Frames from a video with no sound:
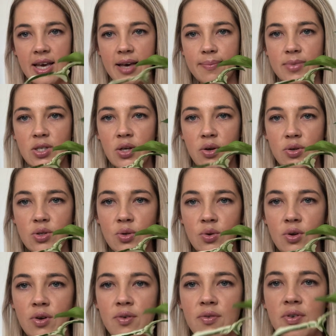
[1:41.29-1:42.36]
So sort
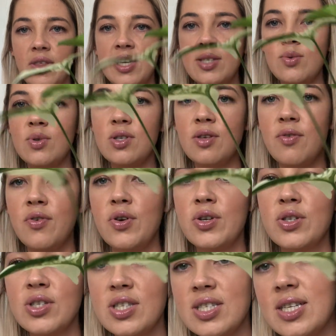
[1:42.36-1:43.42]
of this was the
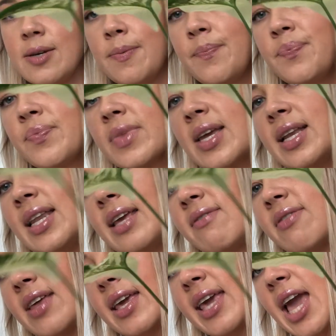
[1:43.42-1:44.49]
first leaf
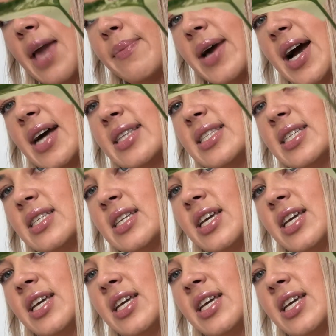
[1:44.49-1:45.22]
that came out, and